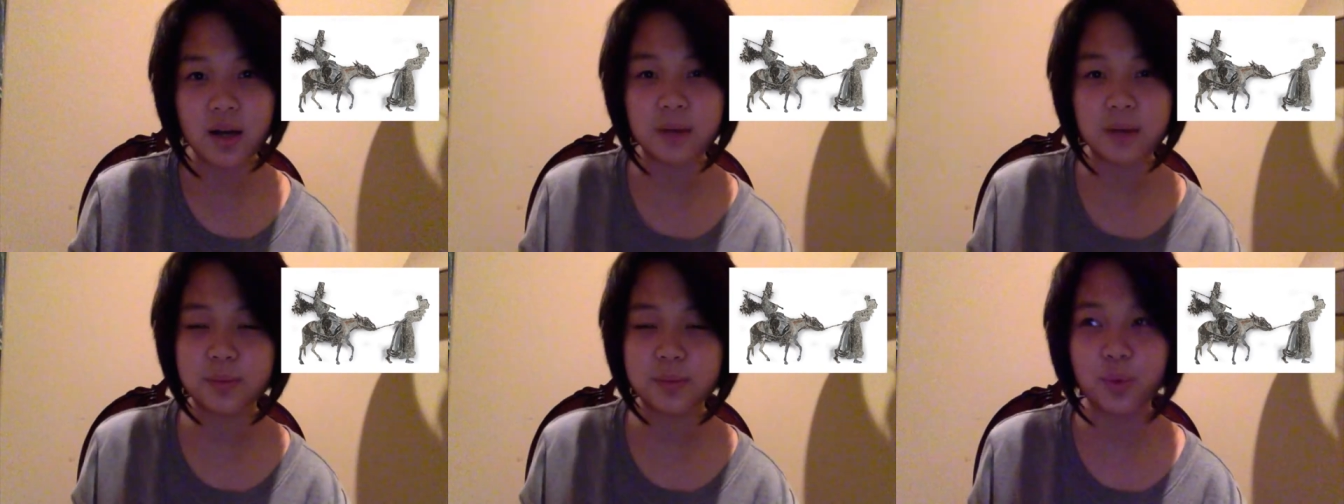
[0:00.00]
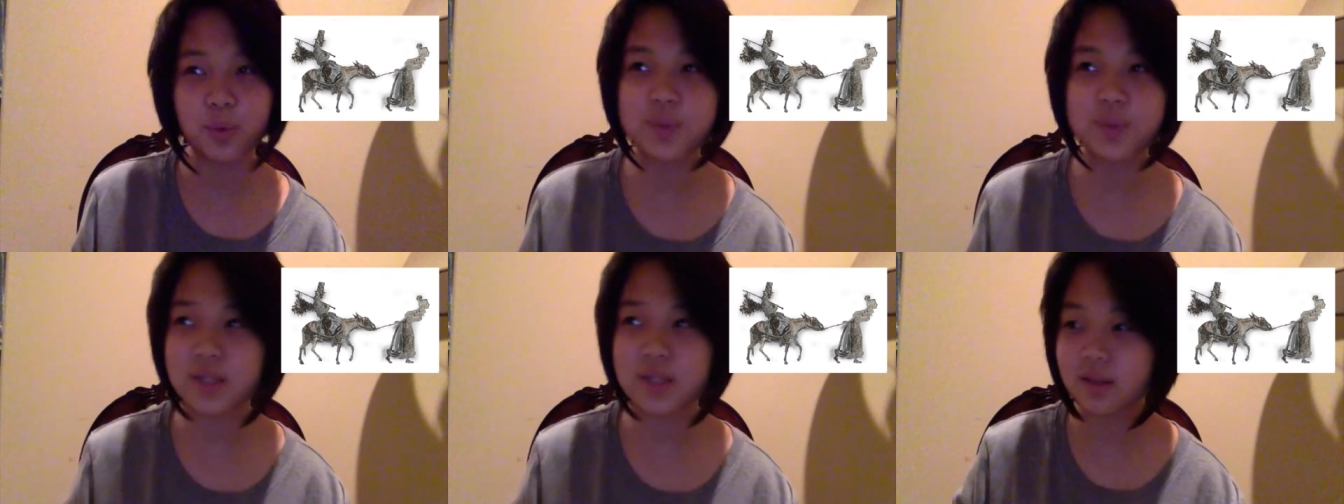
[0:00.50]
um, what
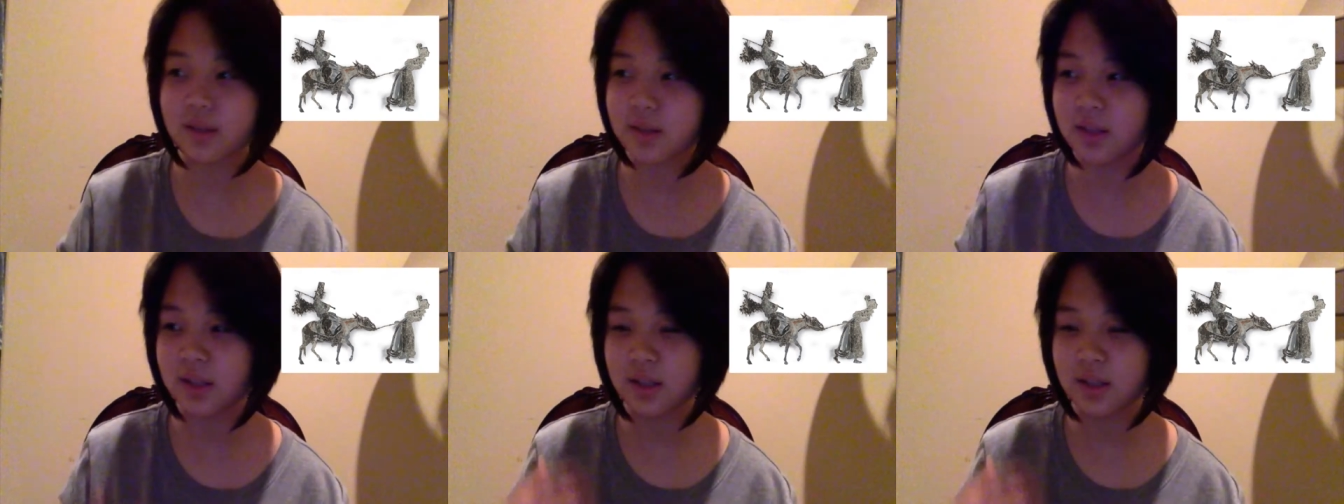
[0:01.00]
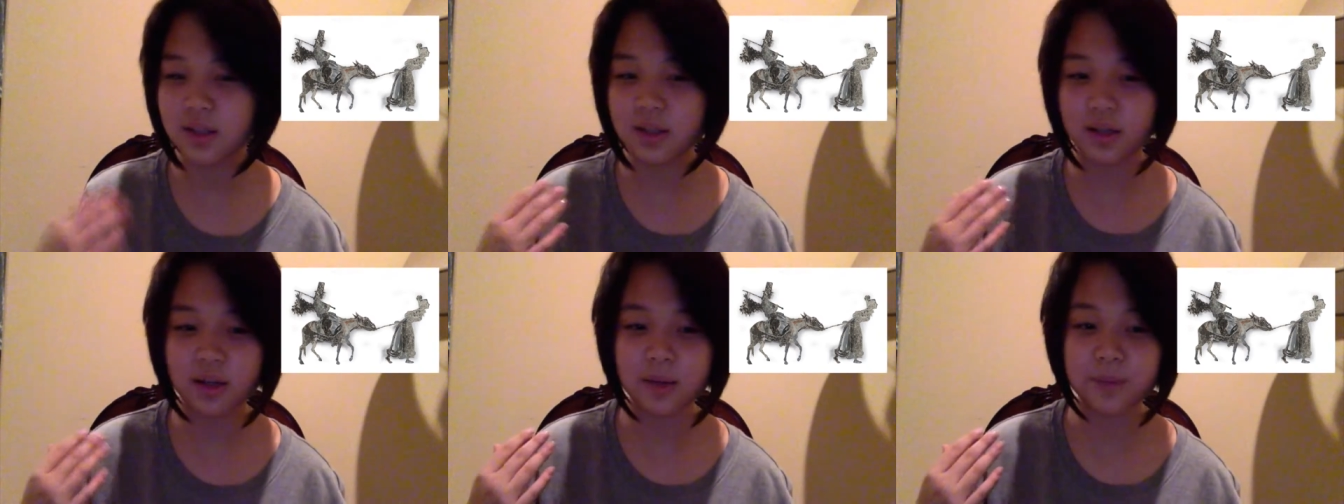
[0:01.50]
was it the
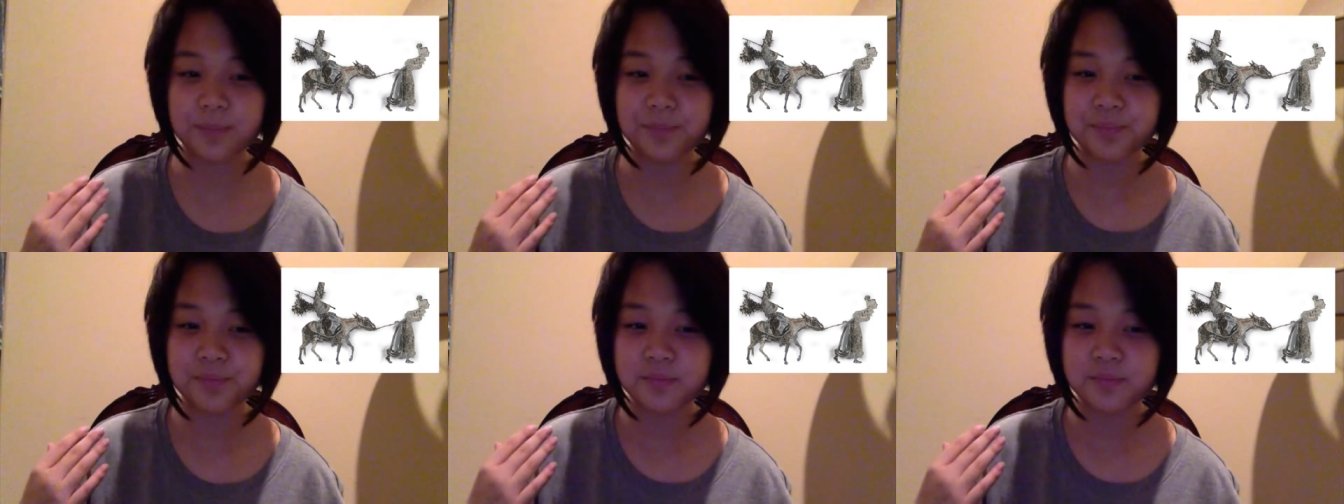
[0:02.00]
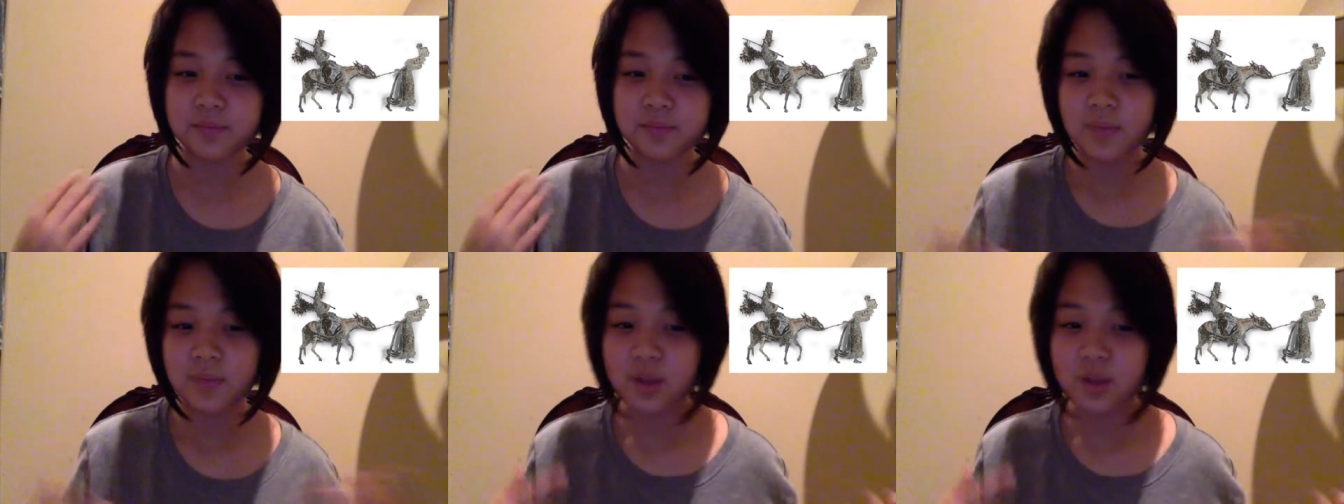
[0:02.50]
um,
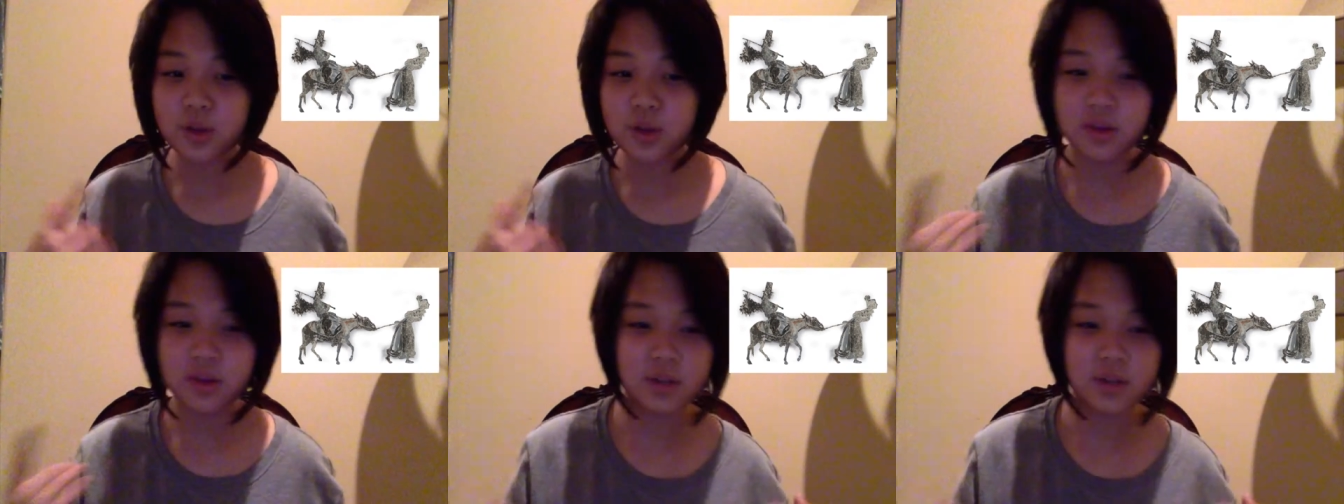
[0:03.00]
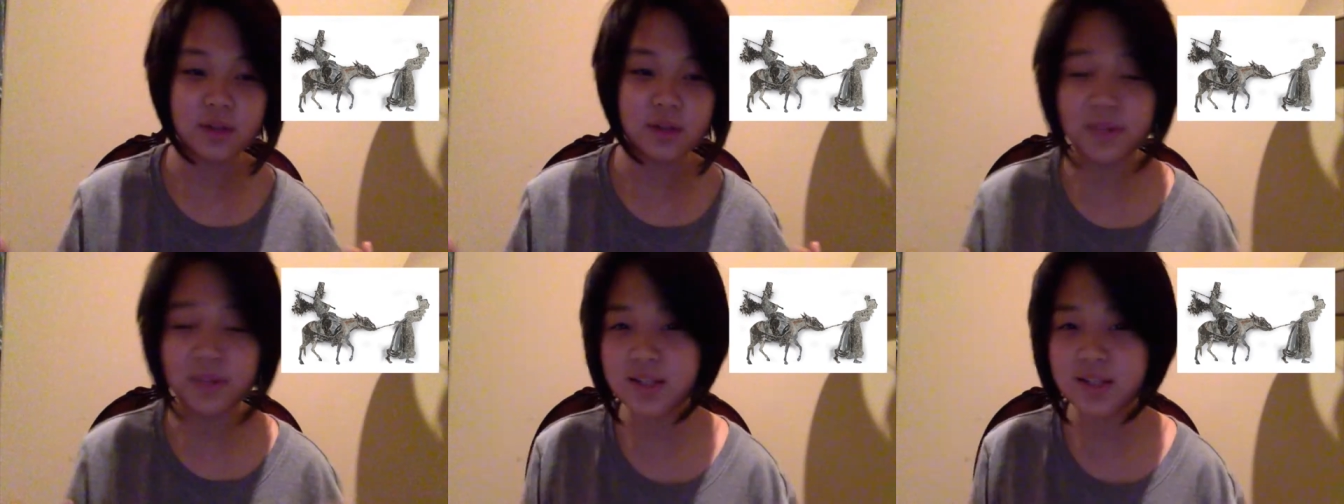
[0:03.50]
the
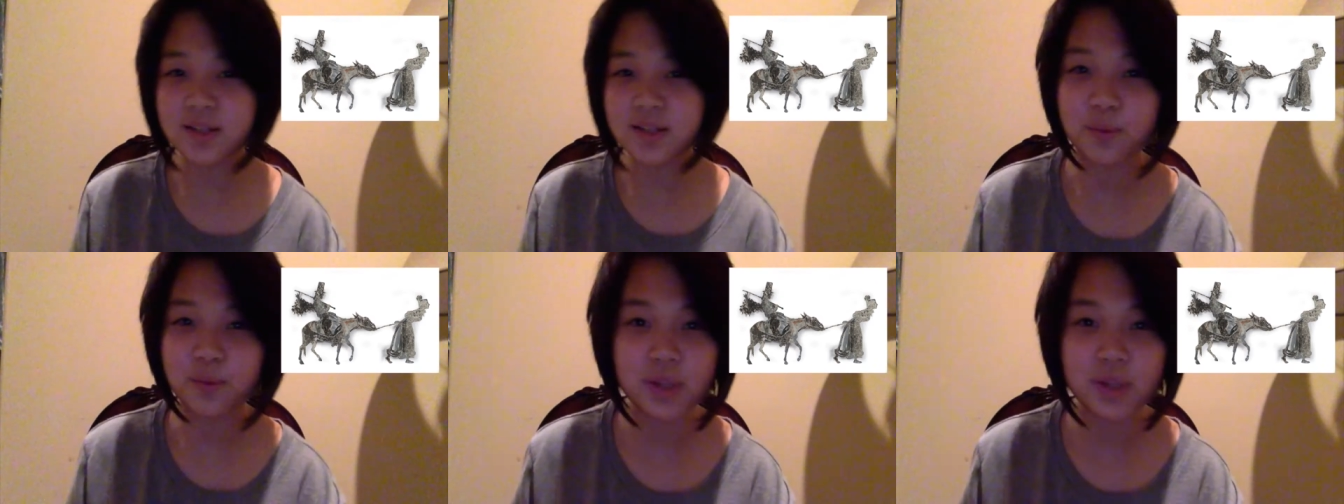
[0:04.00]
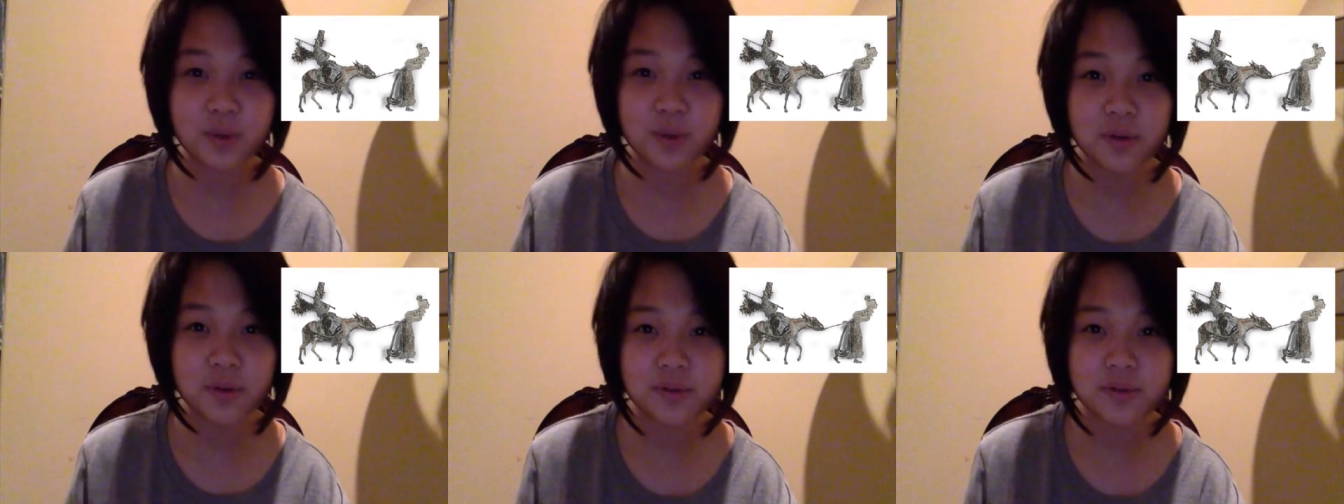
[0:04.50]
Venus of
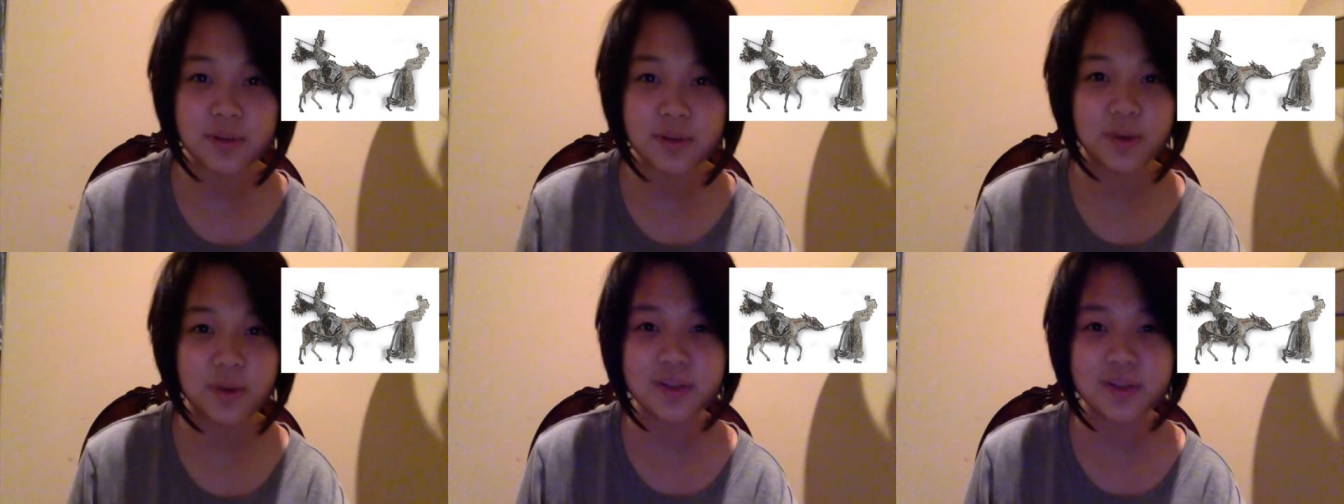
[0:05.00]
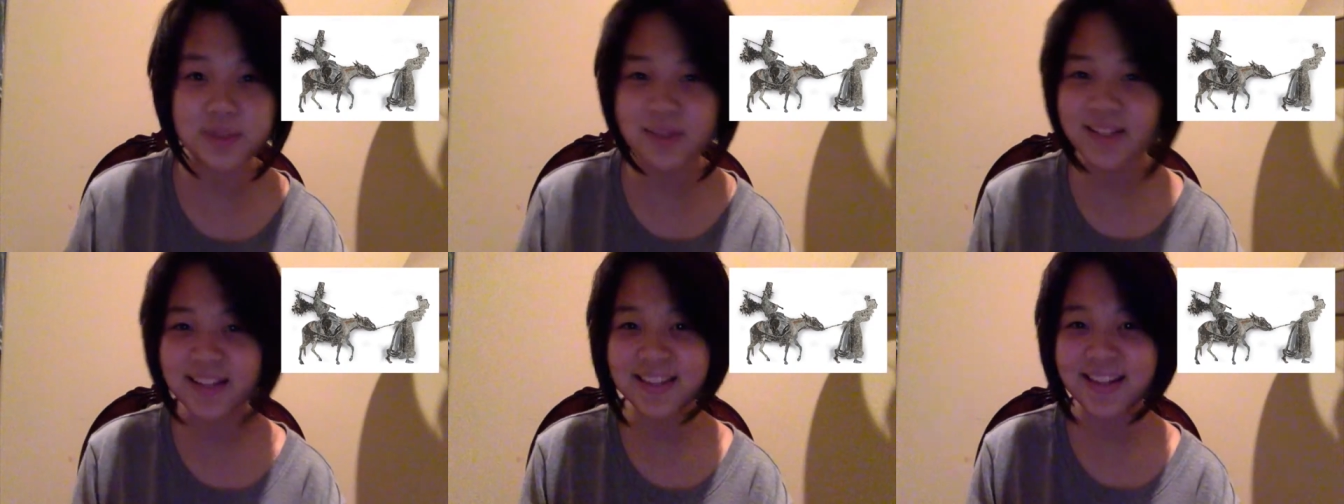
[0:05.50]
Willendorf or
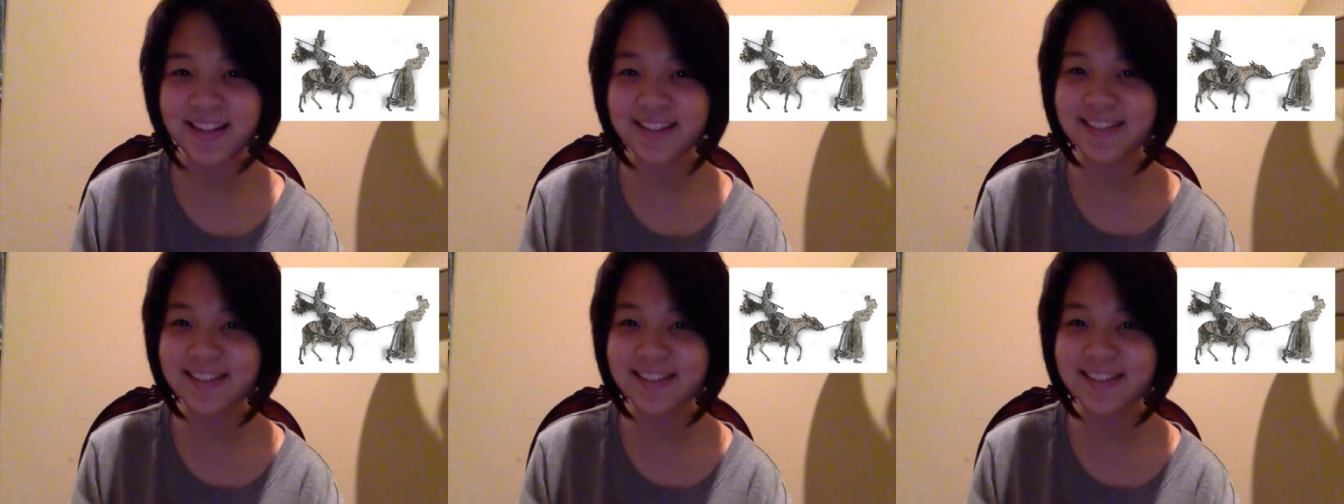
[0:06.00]
something like that.